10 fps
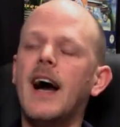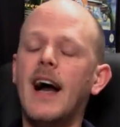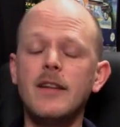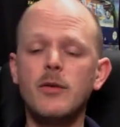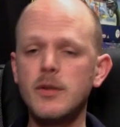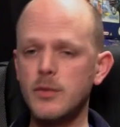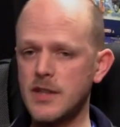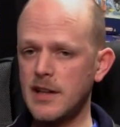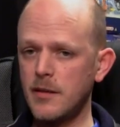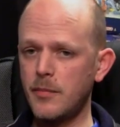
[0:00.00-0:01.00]
I know it was
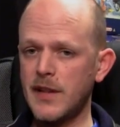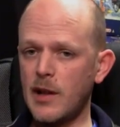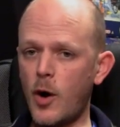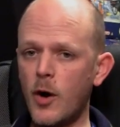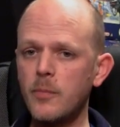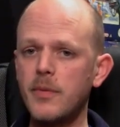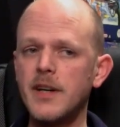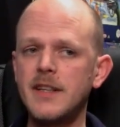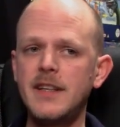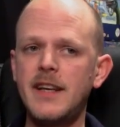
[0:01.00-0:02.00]
a little bit long,
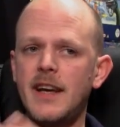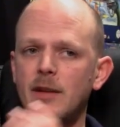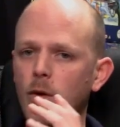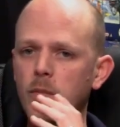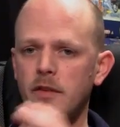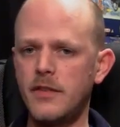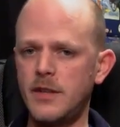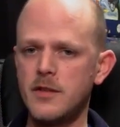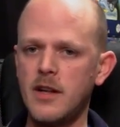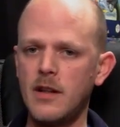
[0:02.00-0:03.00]
but in the end all my
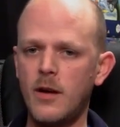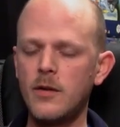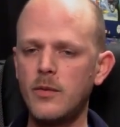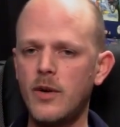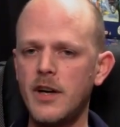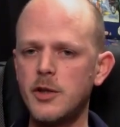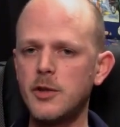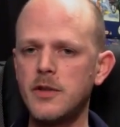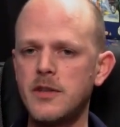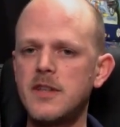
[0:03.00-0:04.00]
videos are long. Why
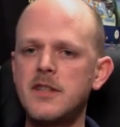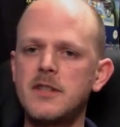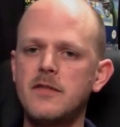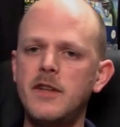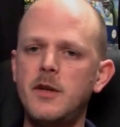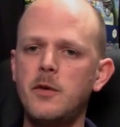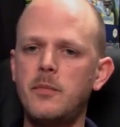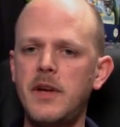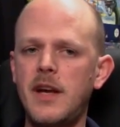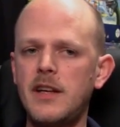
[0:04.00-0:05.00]
should this video
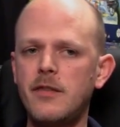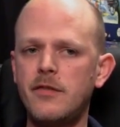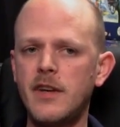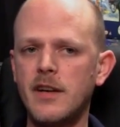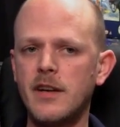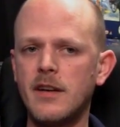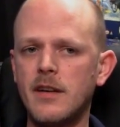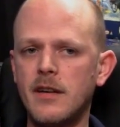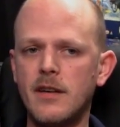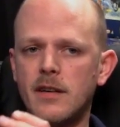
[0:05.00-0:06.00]
be anything
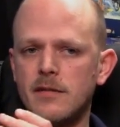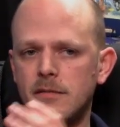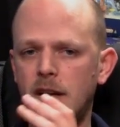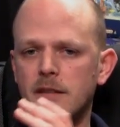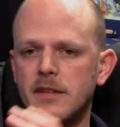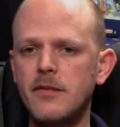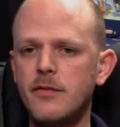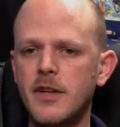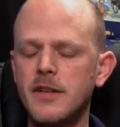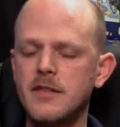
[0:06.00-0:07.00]
yeah,
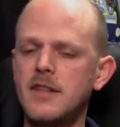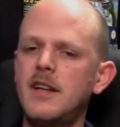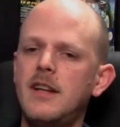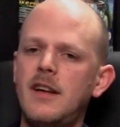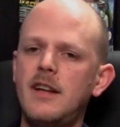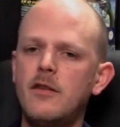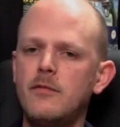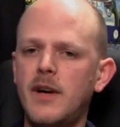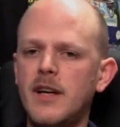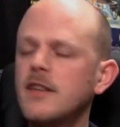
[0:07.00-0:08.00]
different than any of
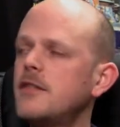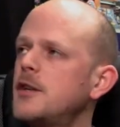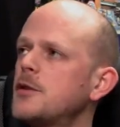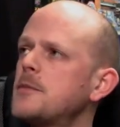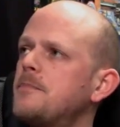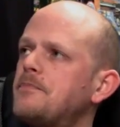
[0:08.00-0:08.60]
my other videos?